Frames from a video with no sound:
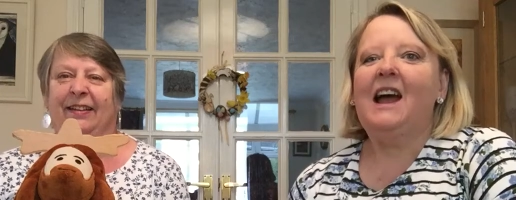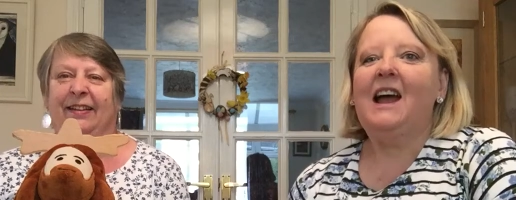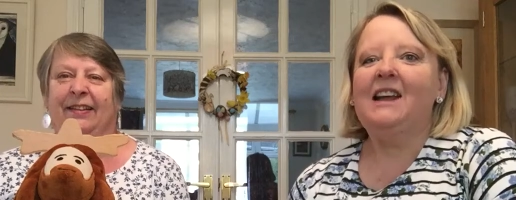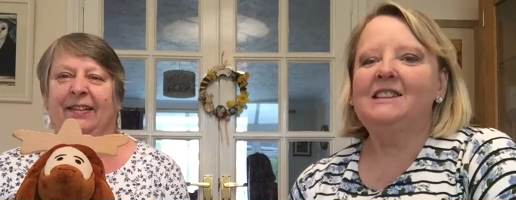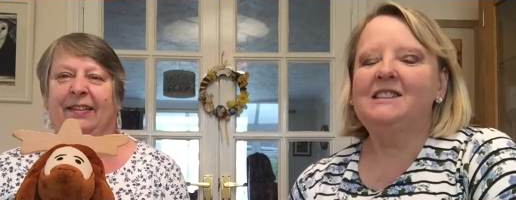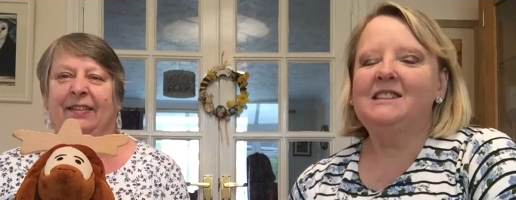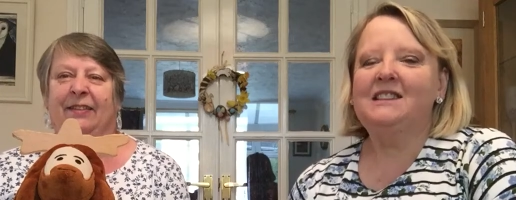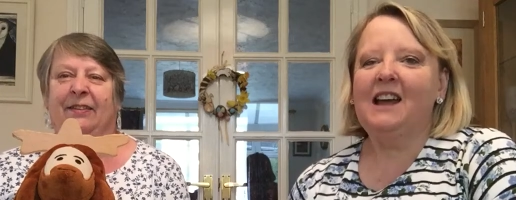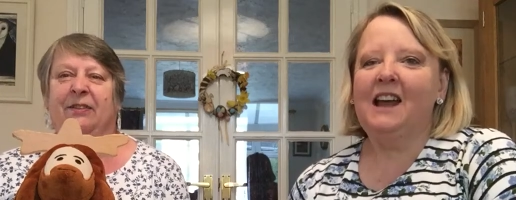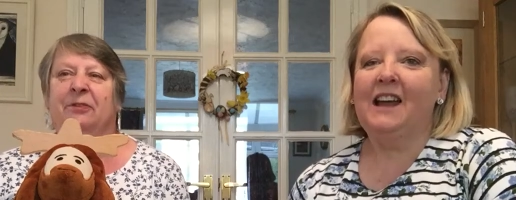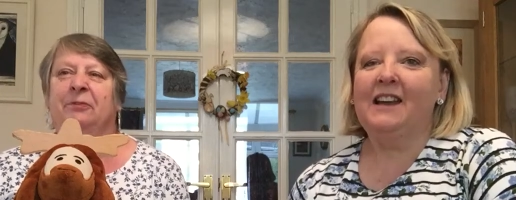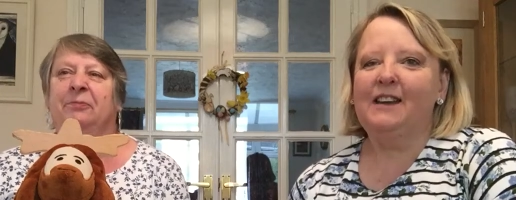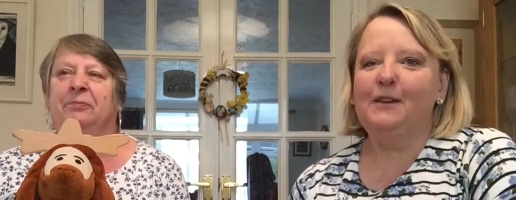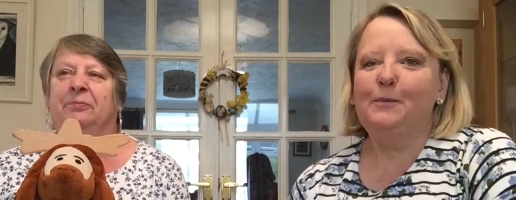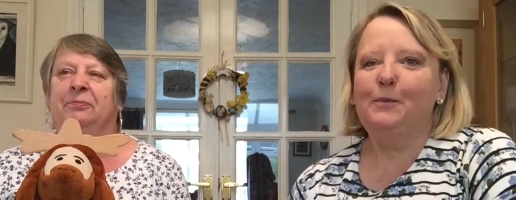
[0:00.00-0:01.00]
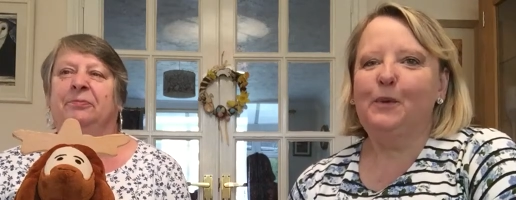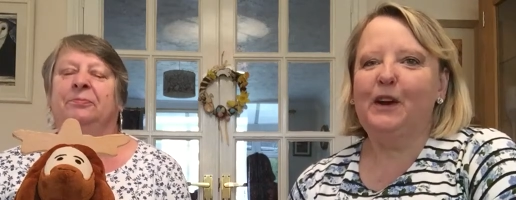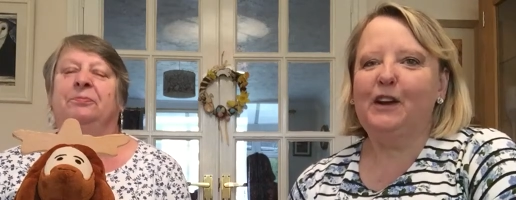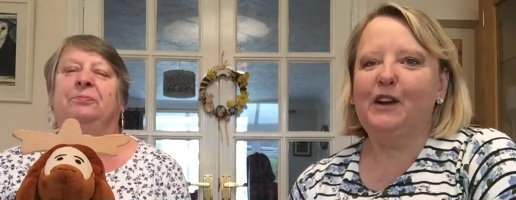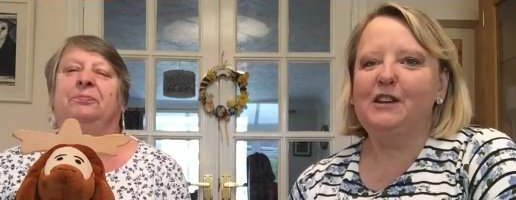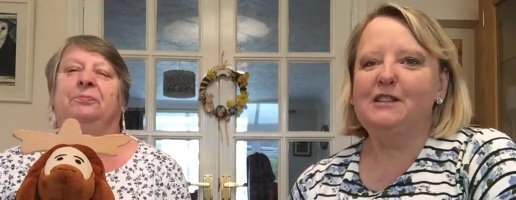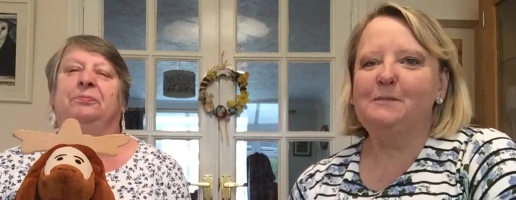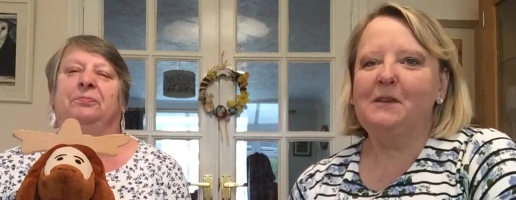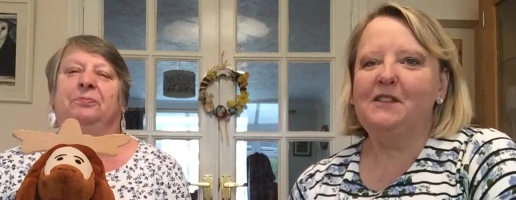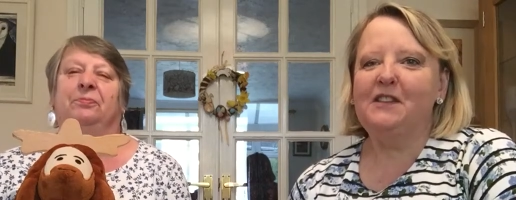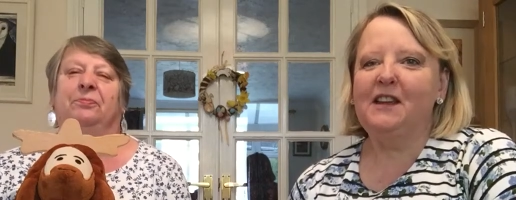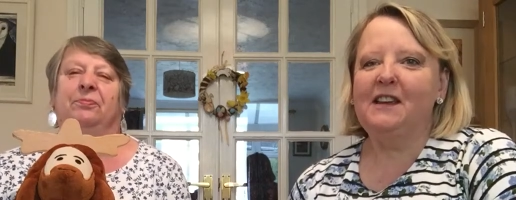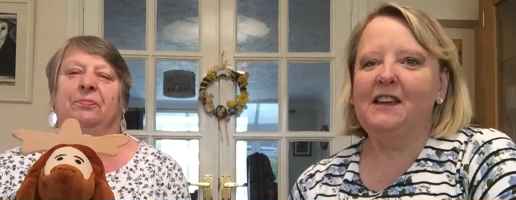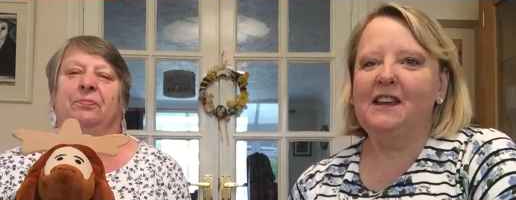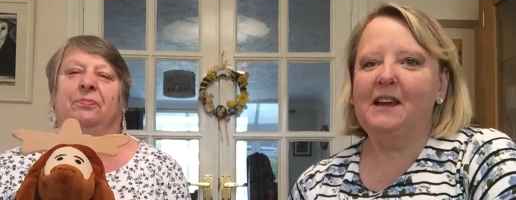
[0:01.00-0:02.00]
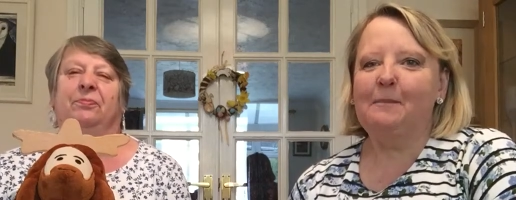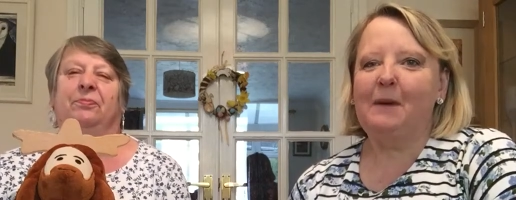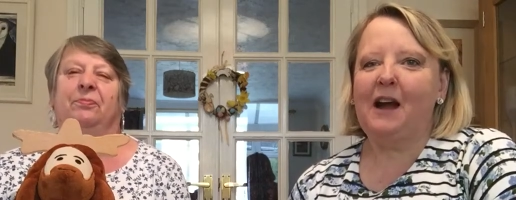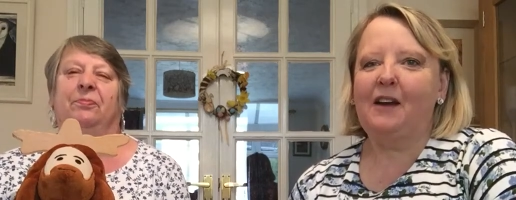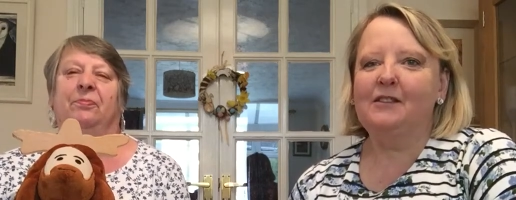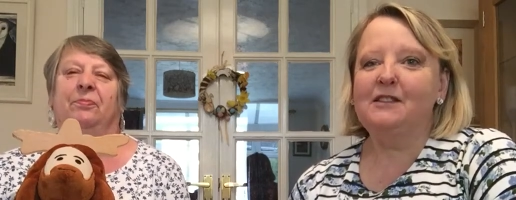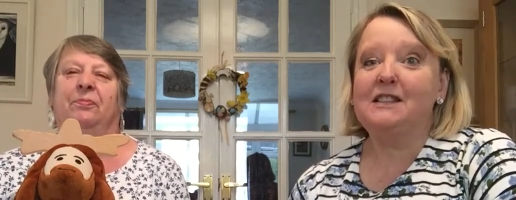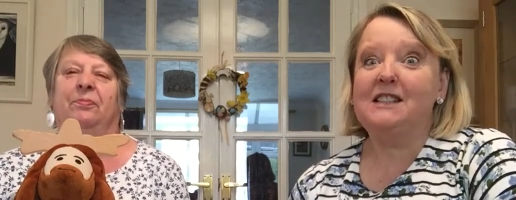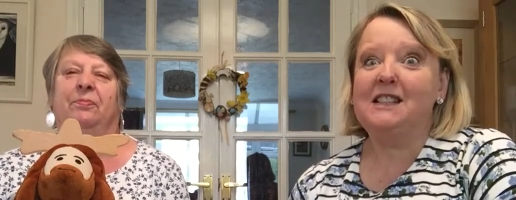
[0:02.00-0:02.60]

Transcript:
Speaker 1: And today we're going to be thinking about